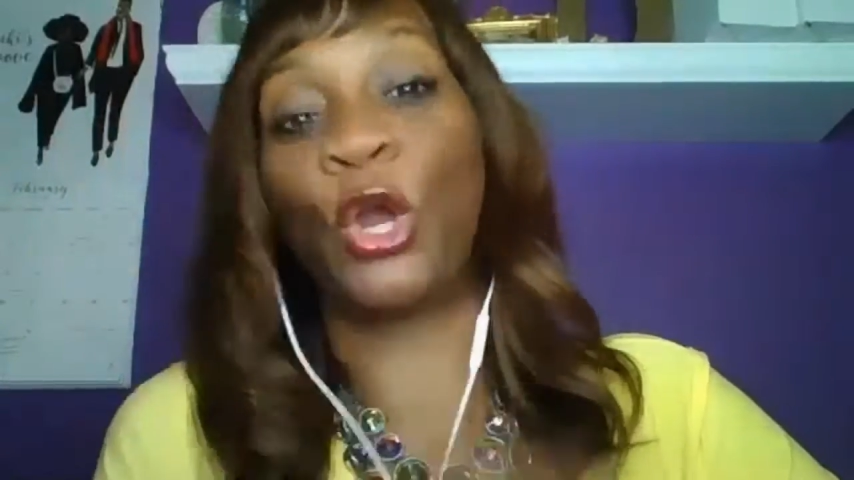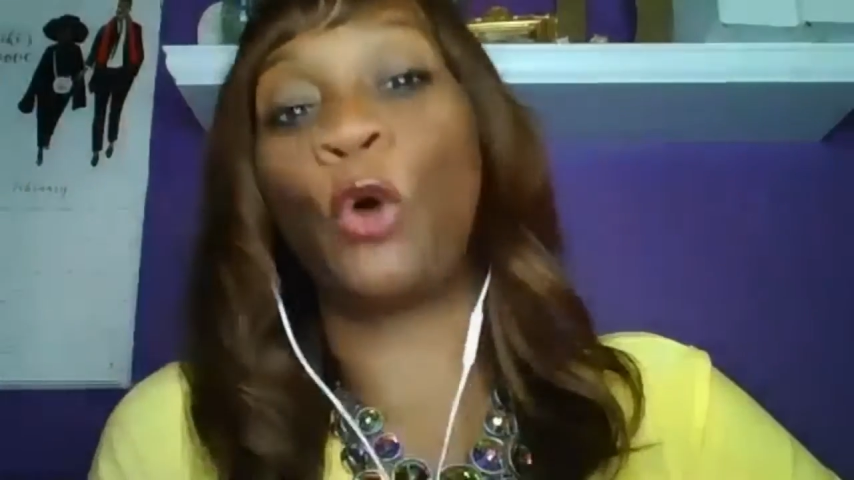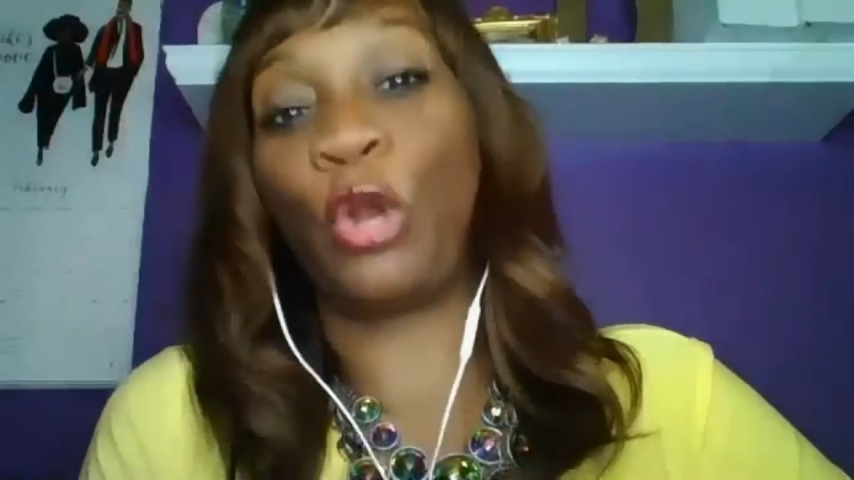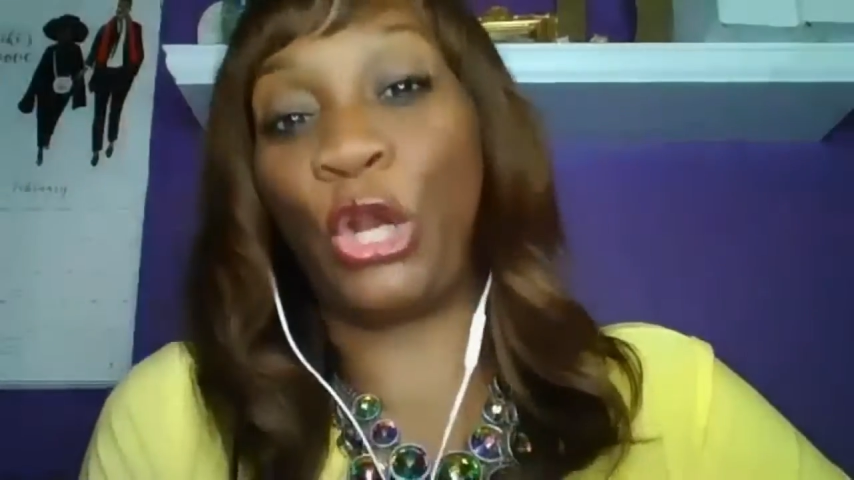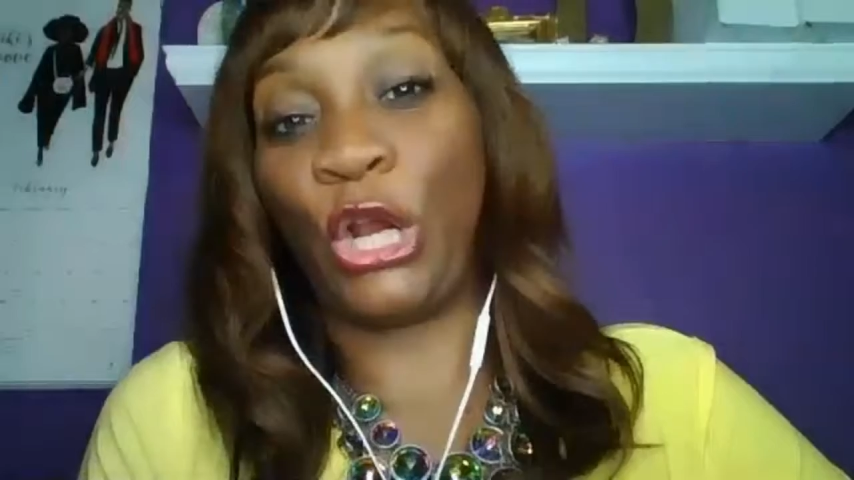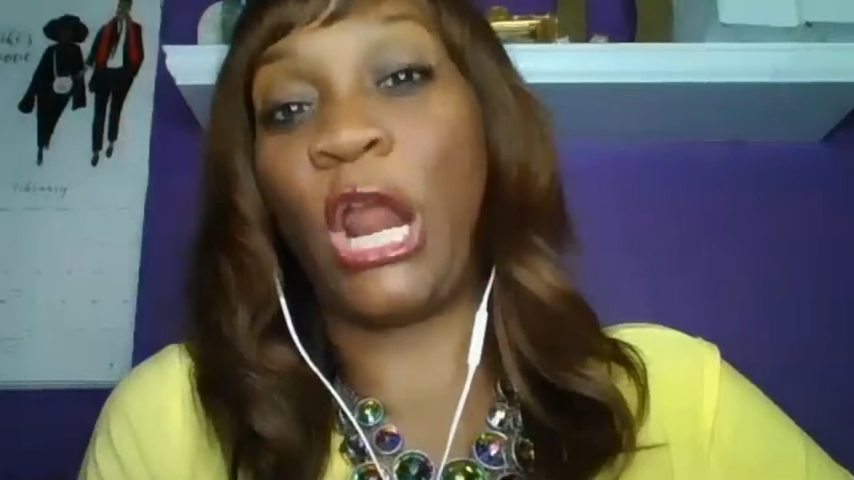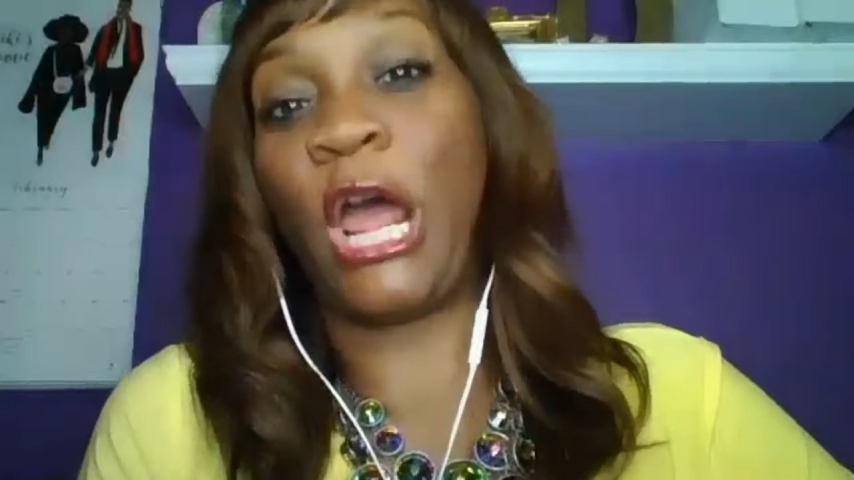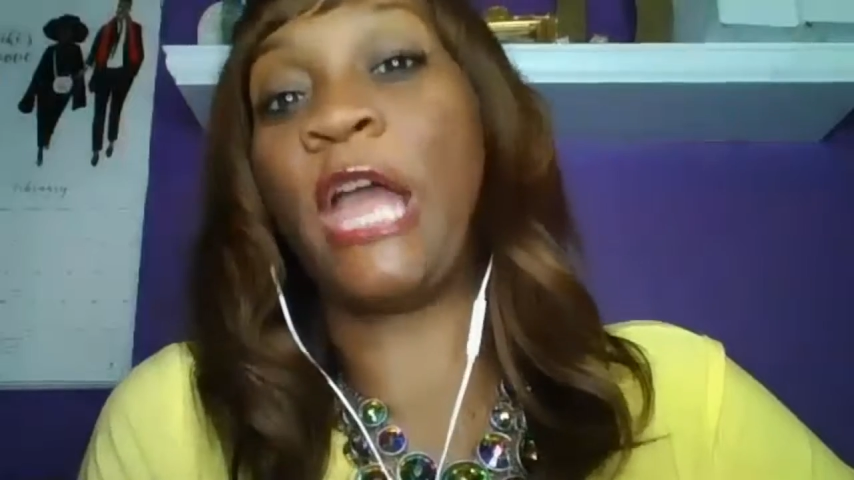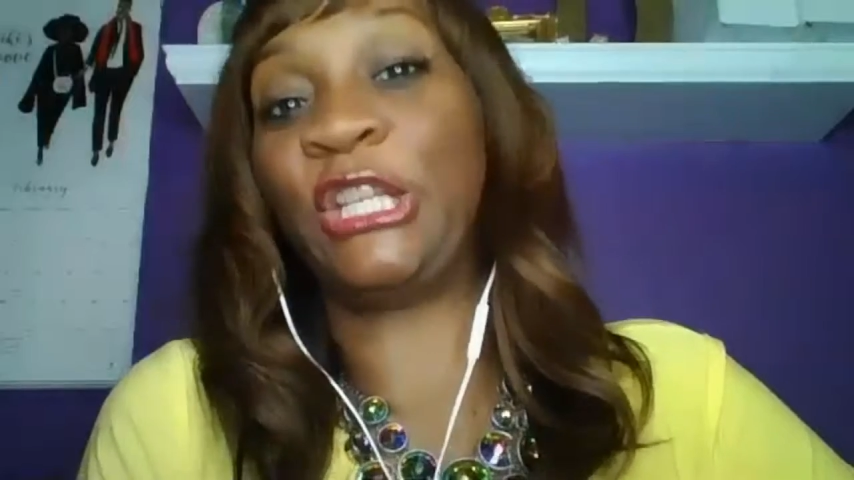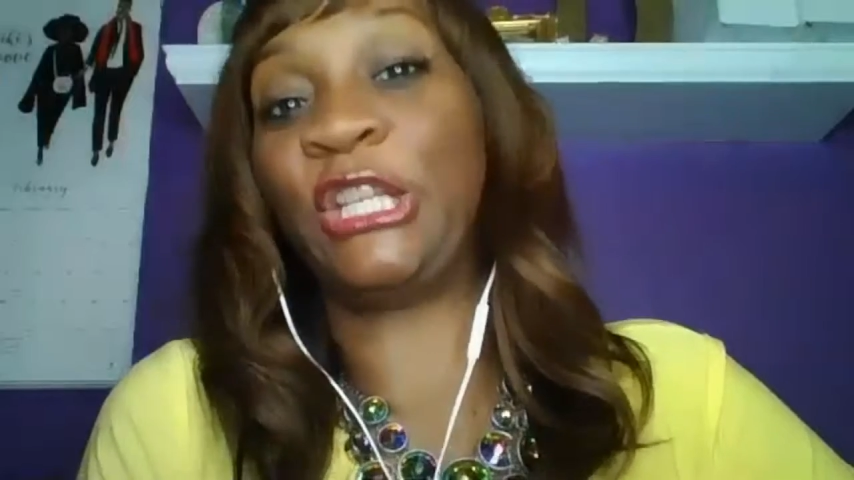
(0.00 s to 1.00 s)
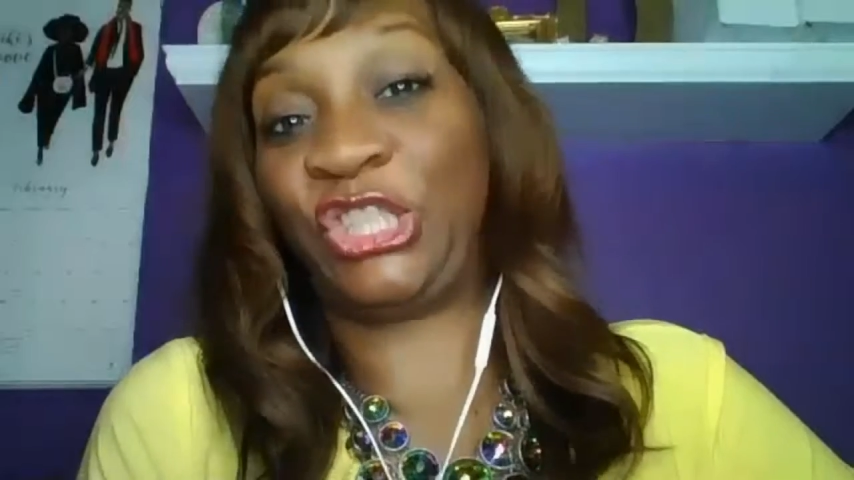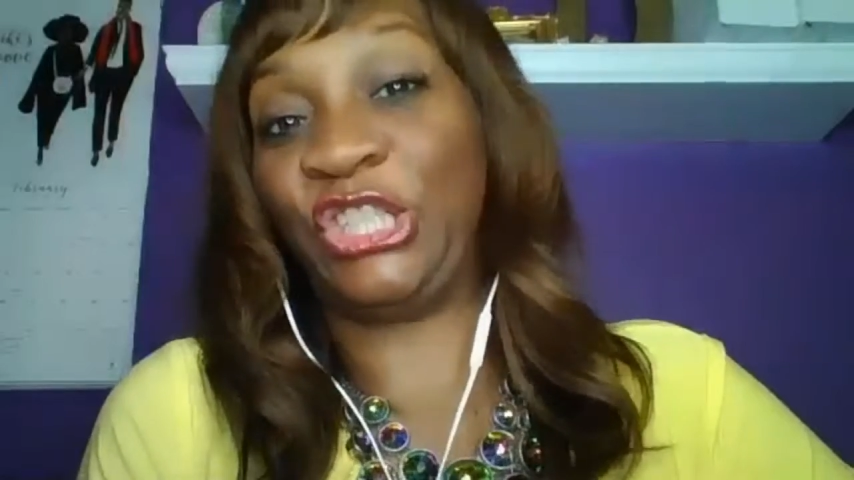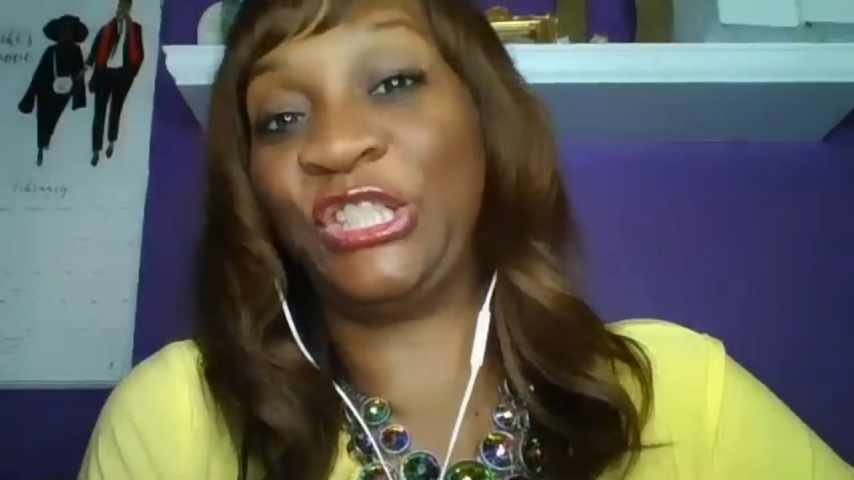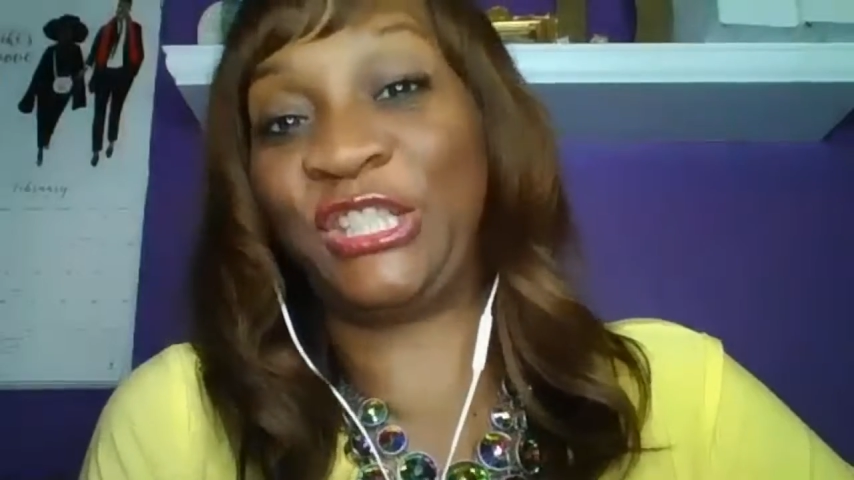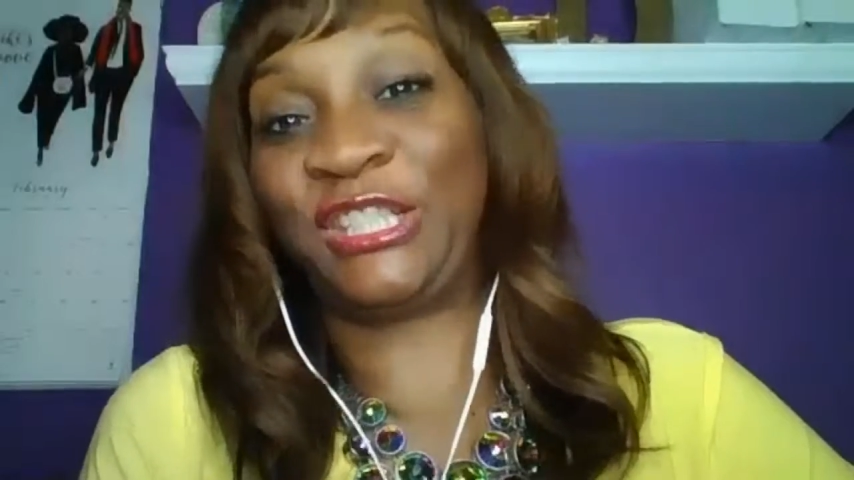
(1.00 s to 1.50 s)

your relations